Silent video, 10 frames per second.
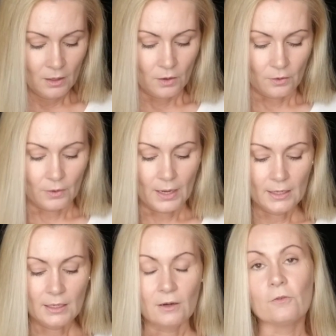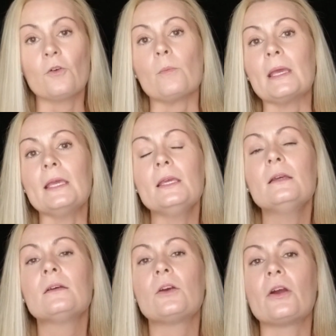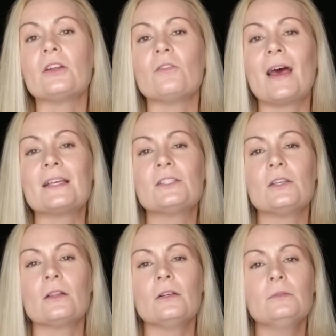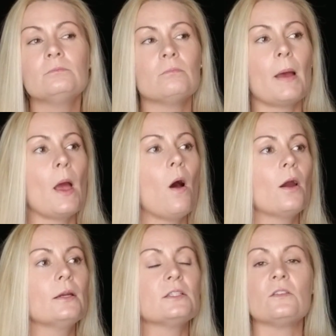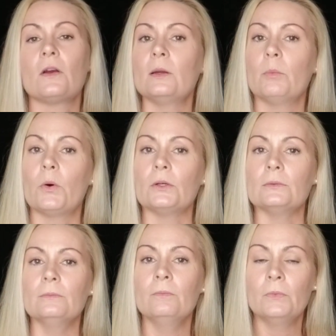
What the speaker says: All right, and for me, cardiovascular, my heart is very important.